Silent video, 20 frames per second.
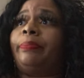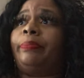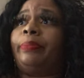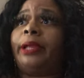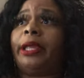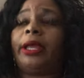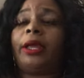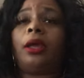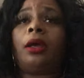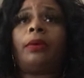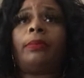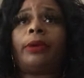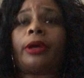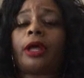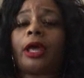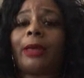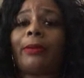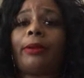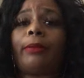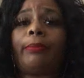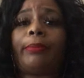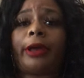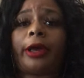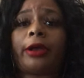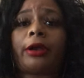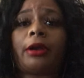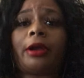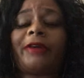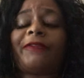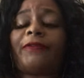becoming
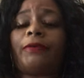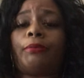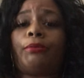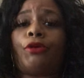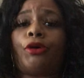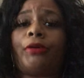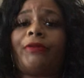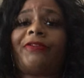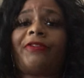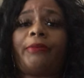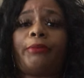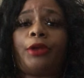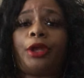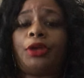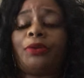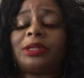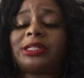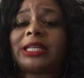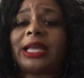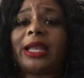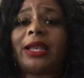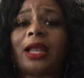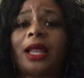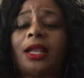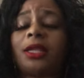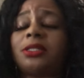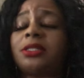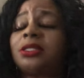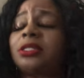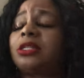better and more familiar with
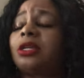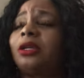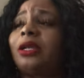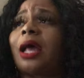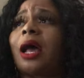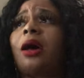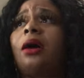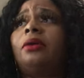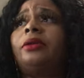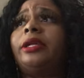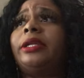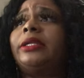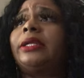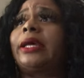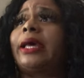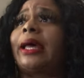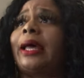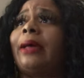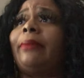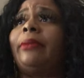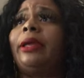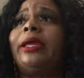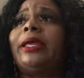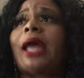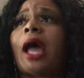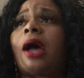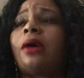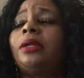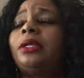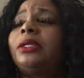technology. So y'all need to comment,
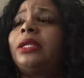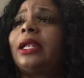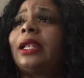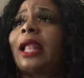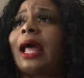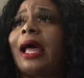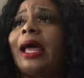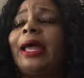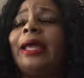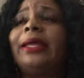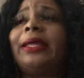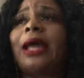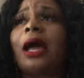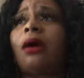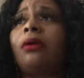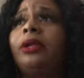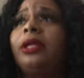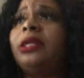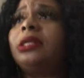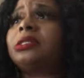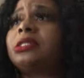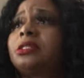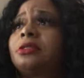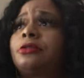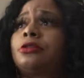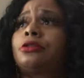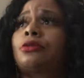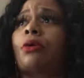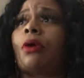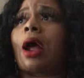y'all need to like, y'all need to
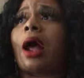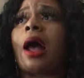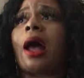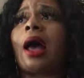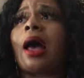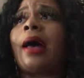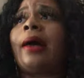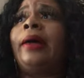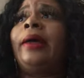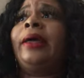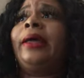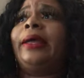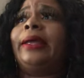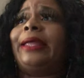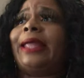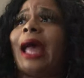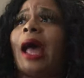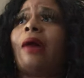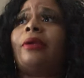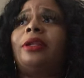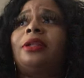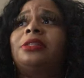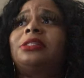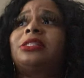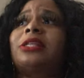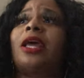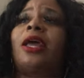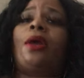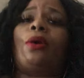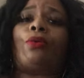subscribe, y'all need
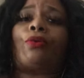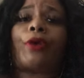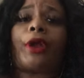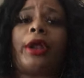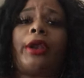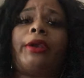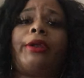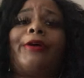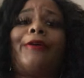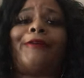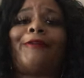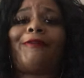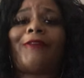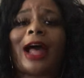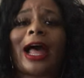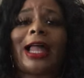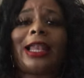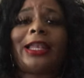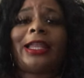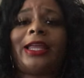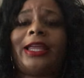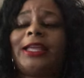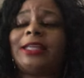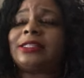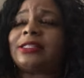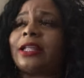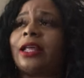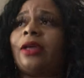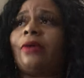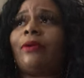to say Random Folly.
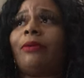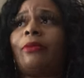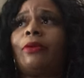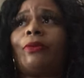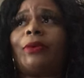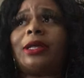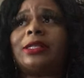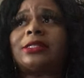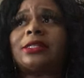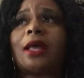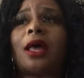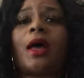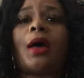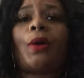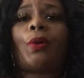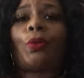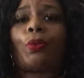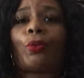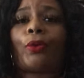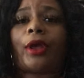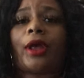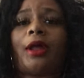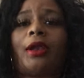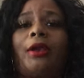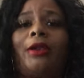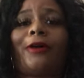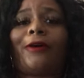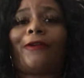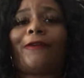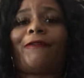Say it with me one time,
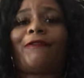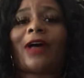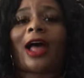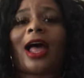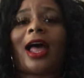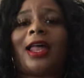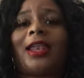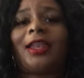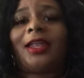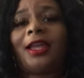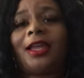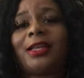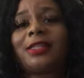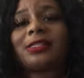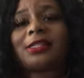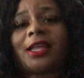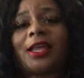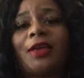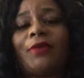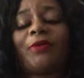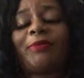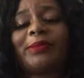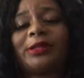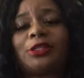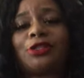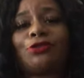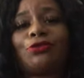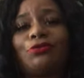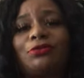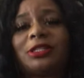Random Folly. Say it with me
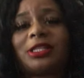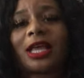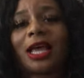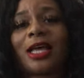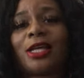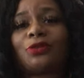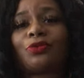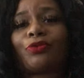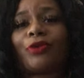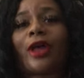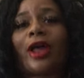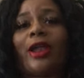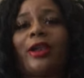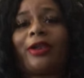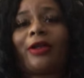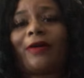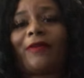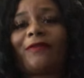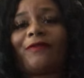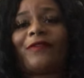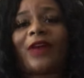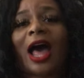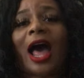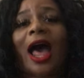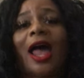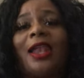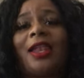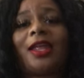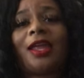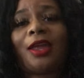two times, Random
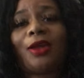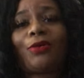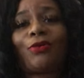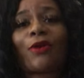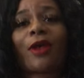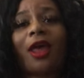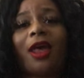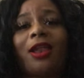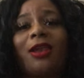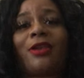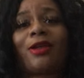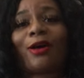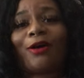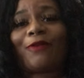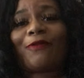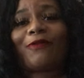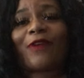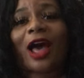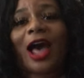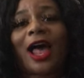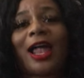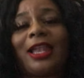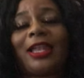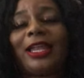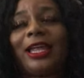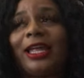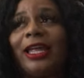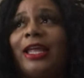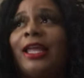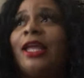Folly, Random
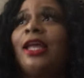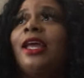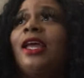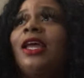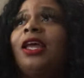Folly.